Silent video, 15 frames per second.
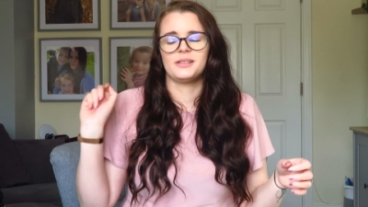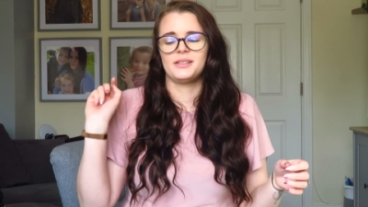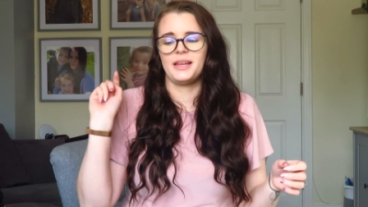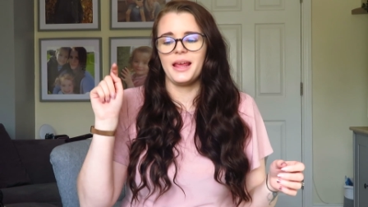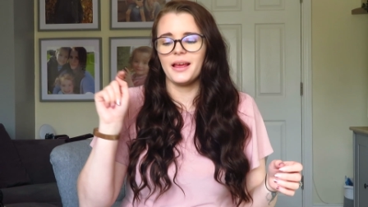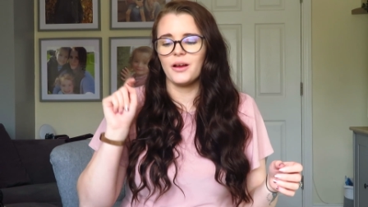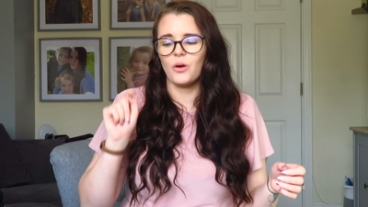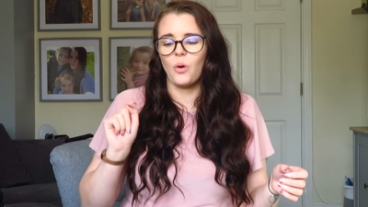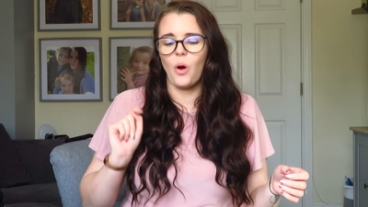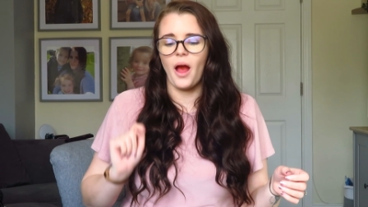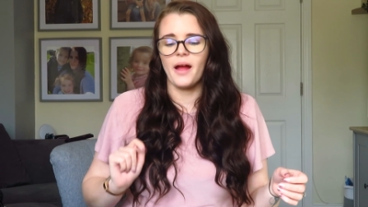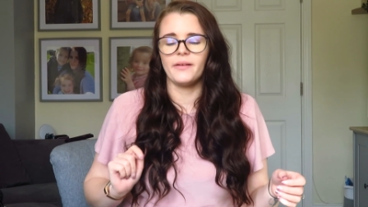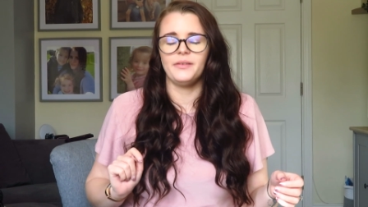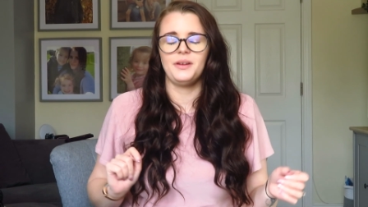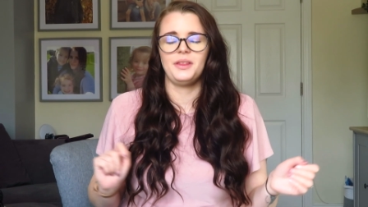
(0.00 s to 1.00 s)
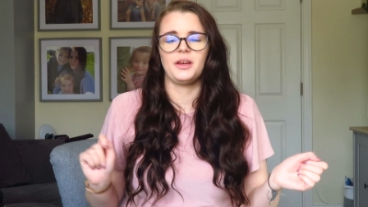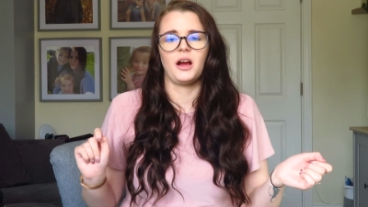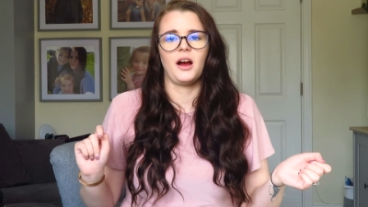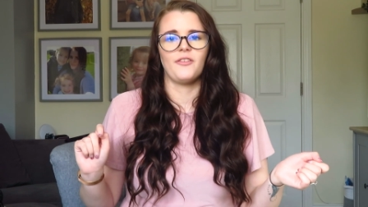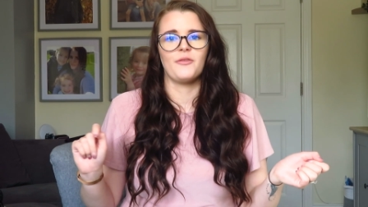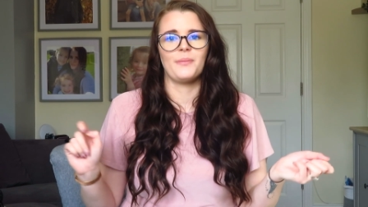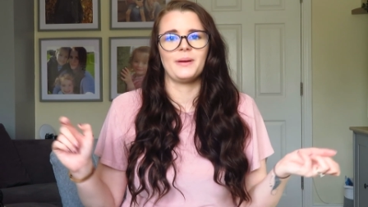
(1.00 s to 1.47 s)
tick everything
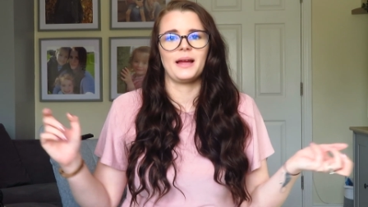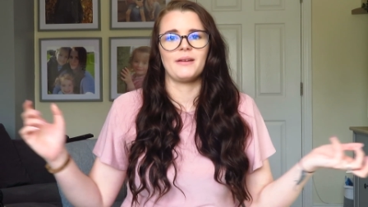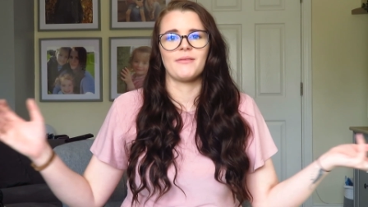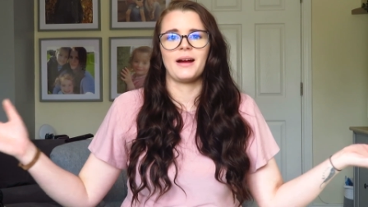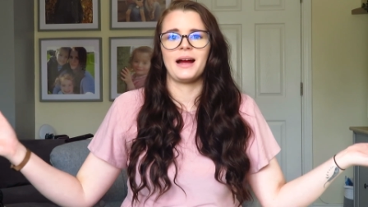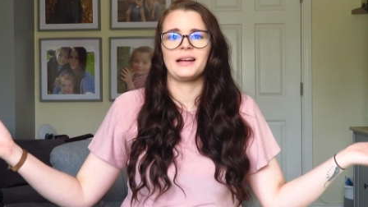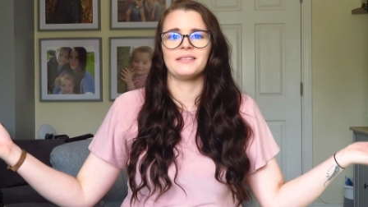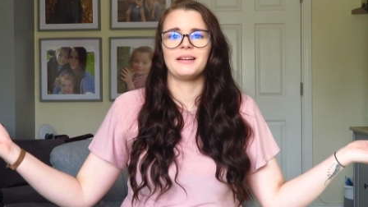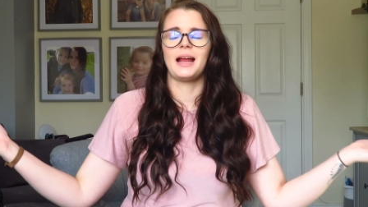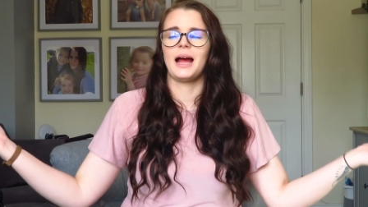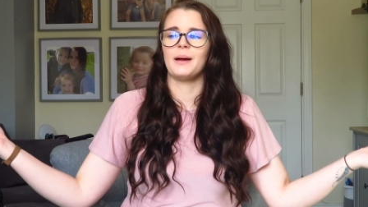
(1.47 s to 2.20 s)
off and be like, right,